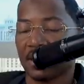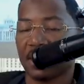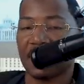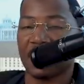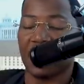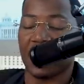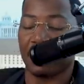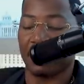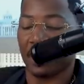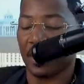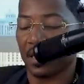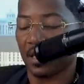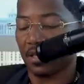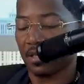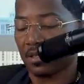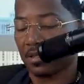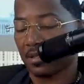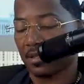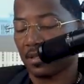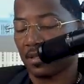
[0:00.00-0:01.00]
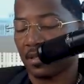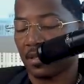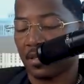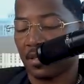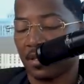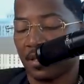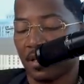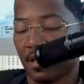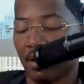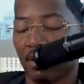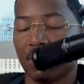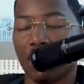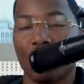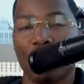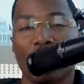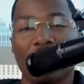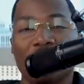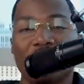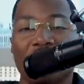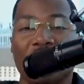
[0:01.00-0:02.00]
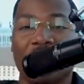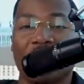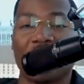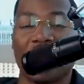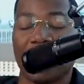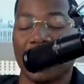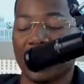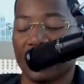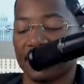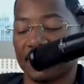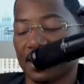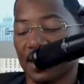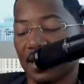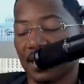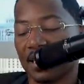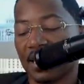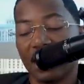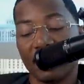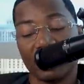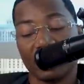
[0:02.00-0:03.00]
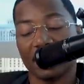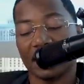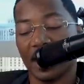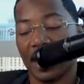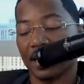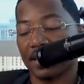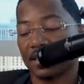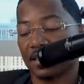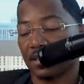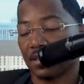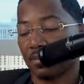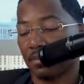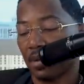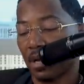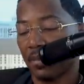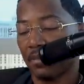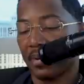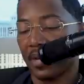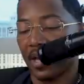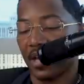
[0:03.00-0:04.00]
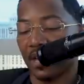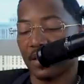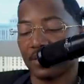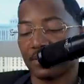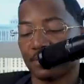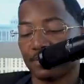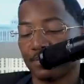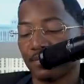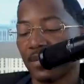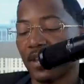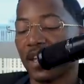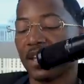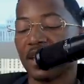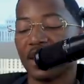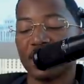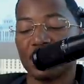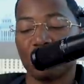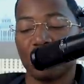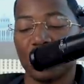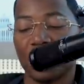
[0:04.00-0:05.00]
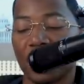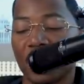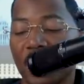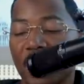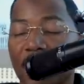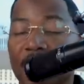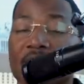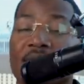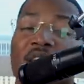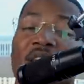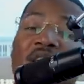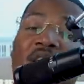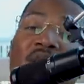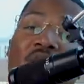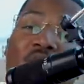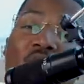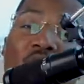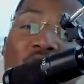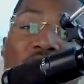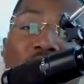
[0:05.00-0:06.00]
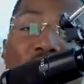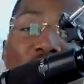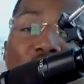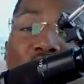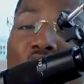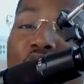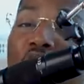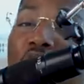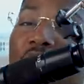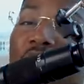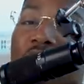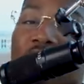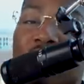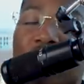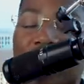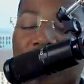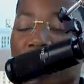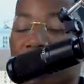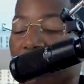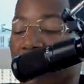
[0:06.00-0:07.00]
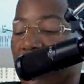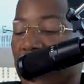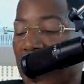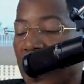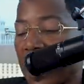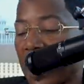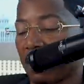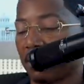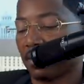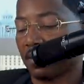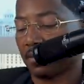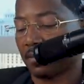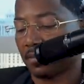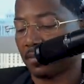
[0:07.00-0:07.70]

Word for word: You know what I mean? Hold on one second. I got to send another text. My bad. It is what it is. We recording and it's live.